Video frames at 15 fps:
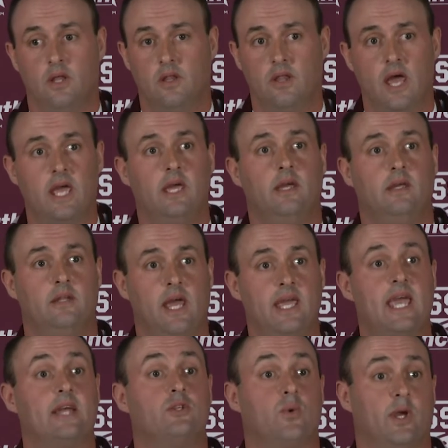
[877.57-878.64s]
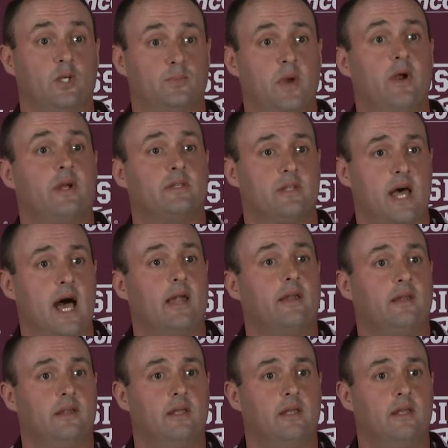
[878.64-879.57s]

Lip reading: they get to experience that.